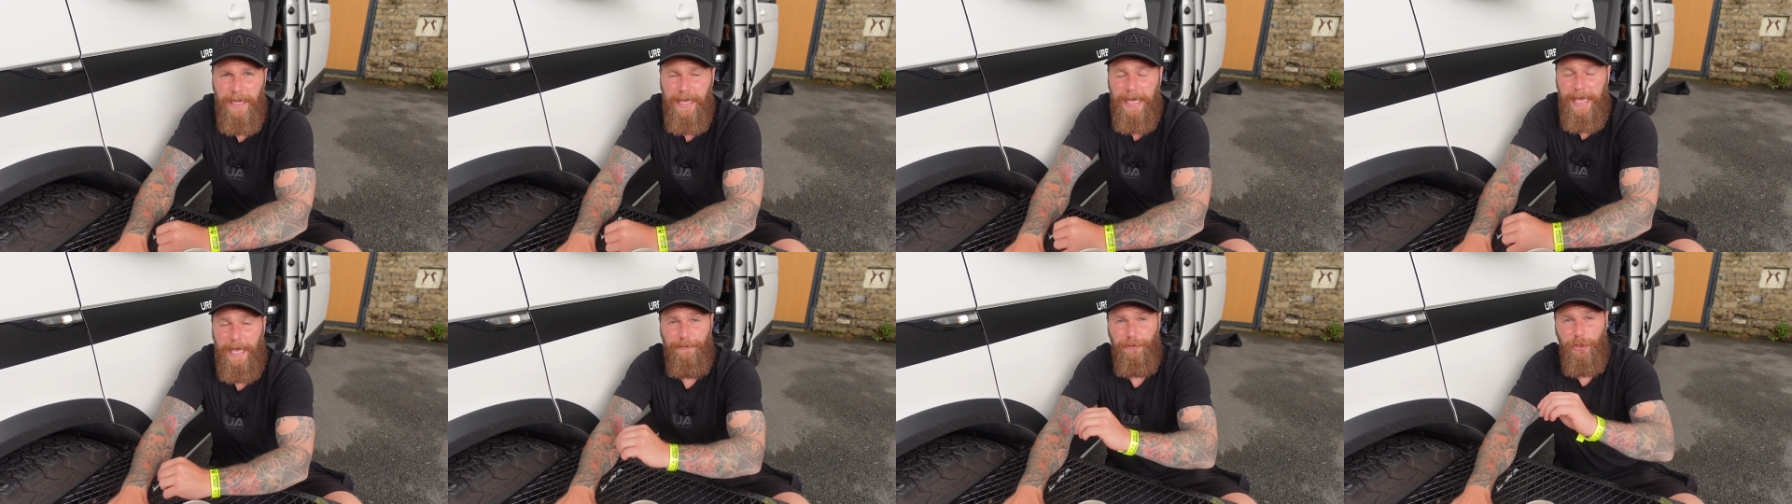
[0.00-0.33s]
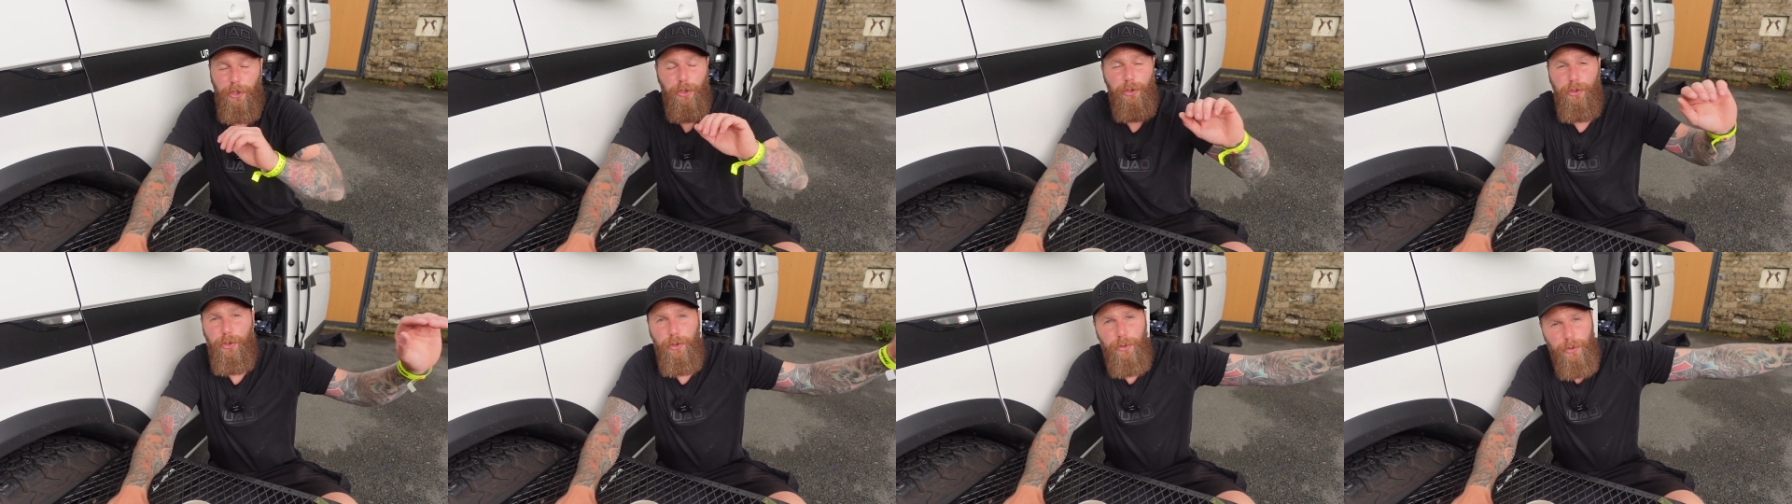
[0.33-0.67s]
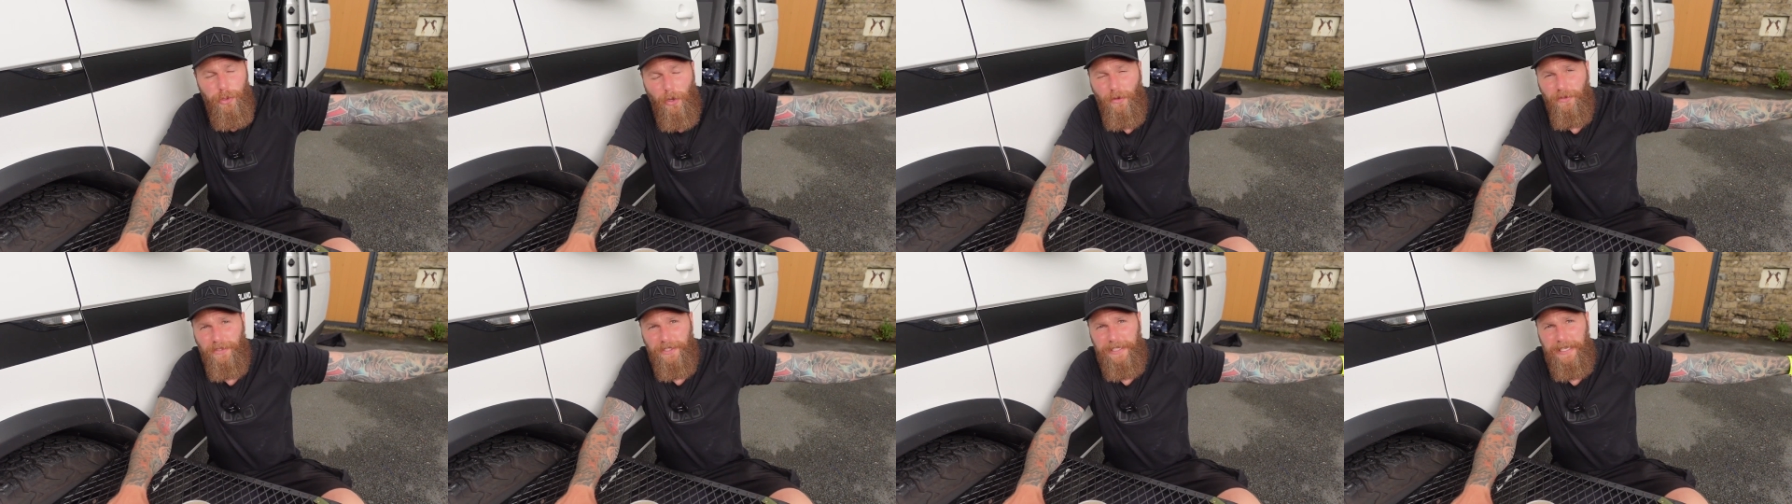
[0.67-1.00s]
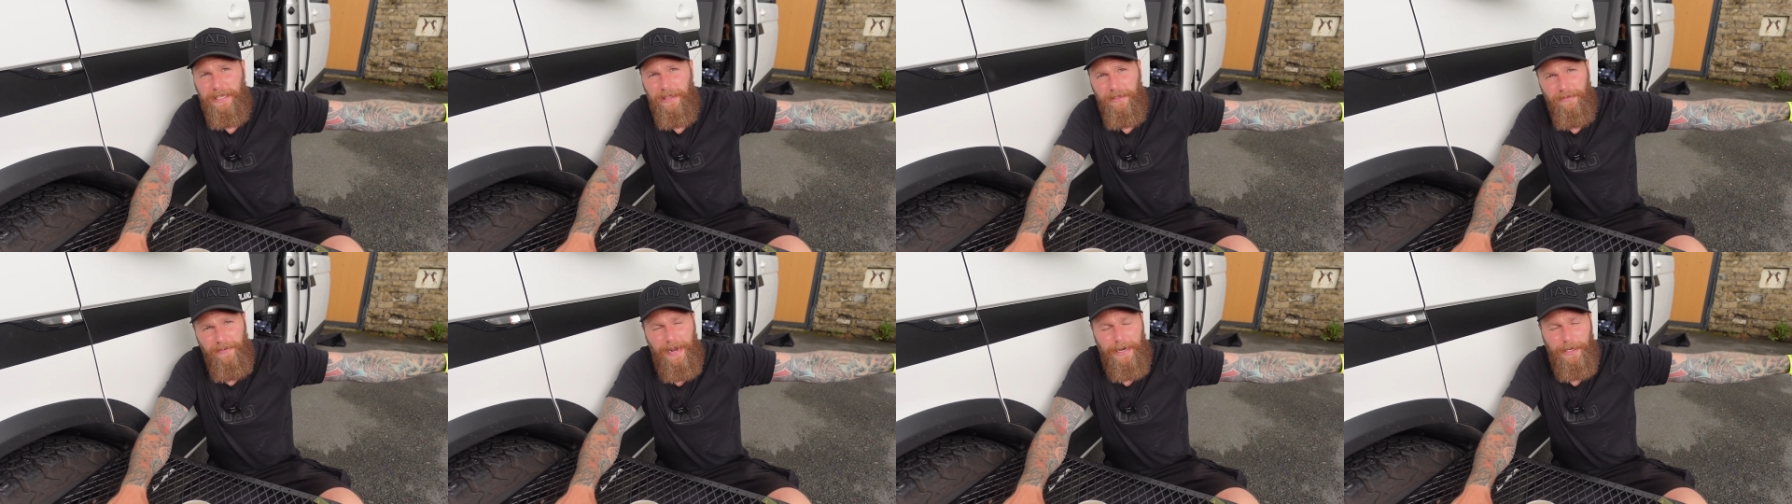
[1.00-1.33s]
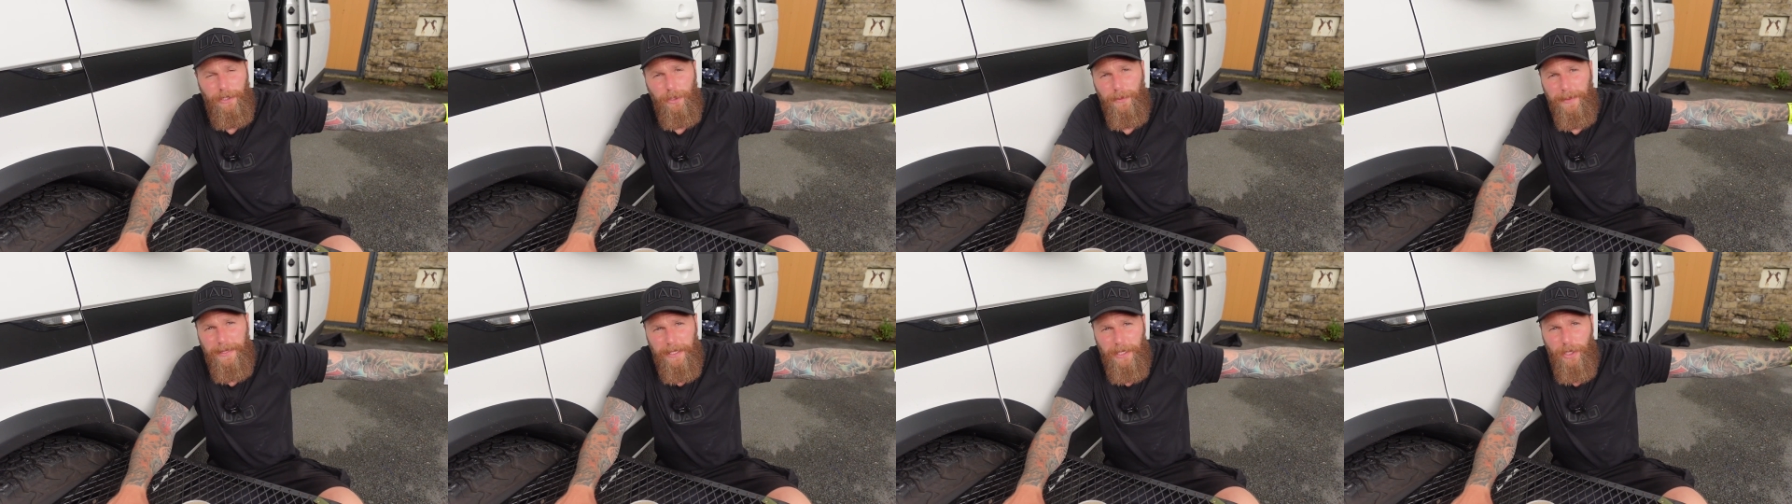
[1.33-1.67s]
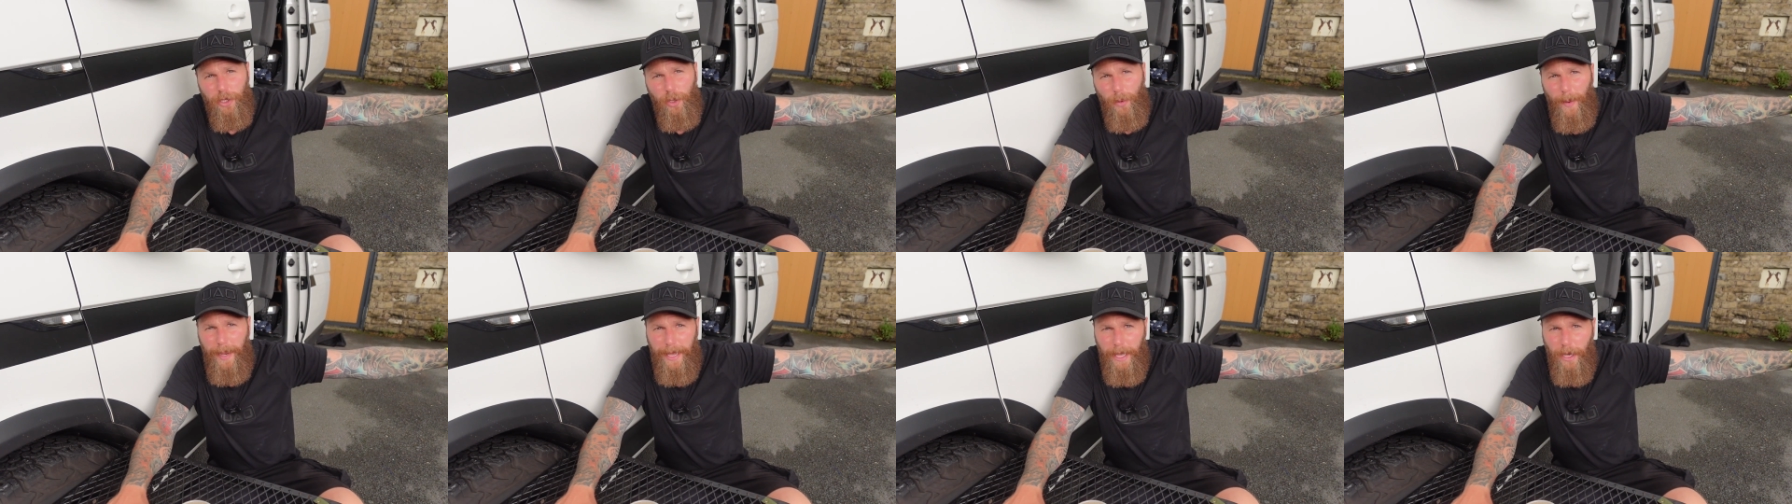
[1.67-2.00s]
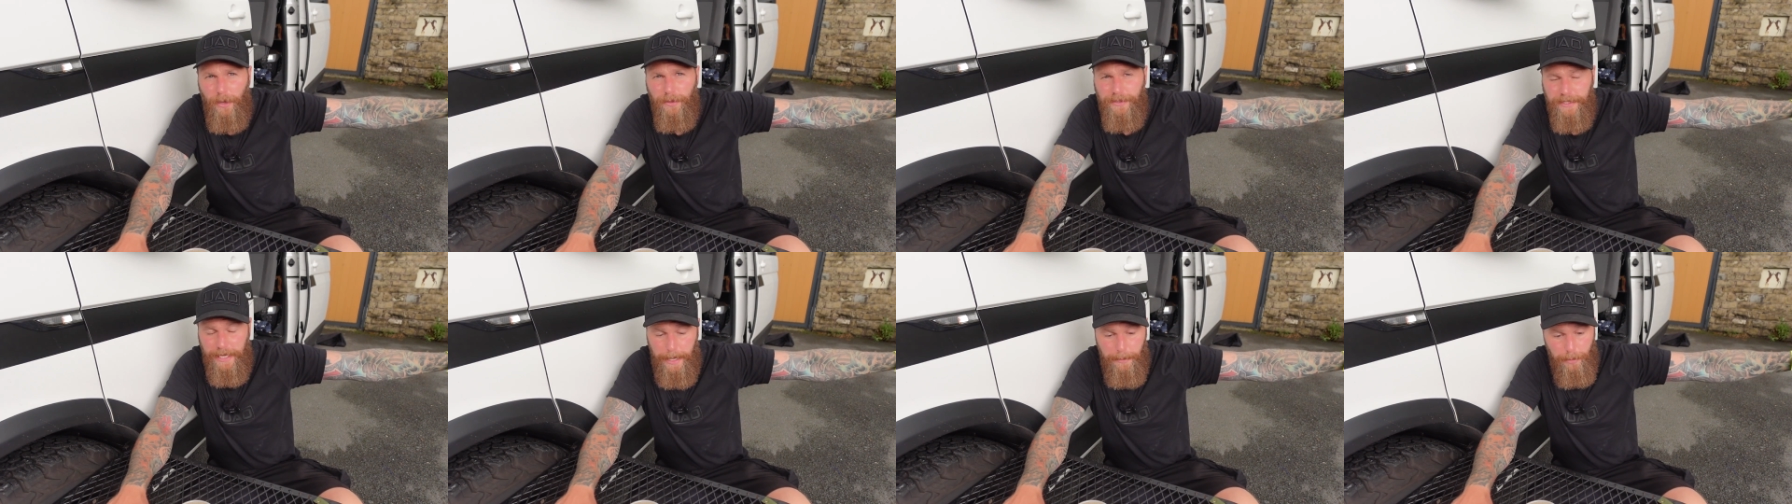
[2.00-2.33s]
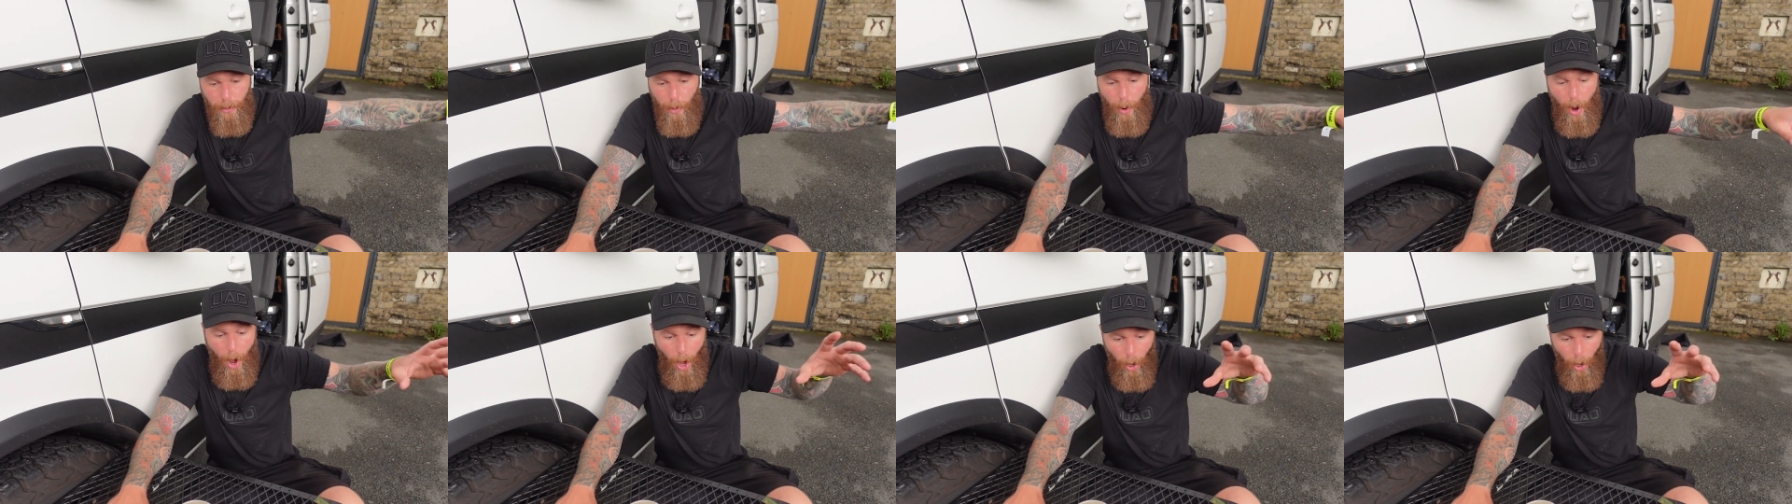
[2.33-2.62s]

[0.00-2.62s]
if you do not see the value in the UAO table,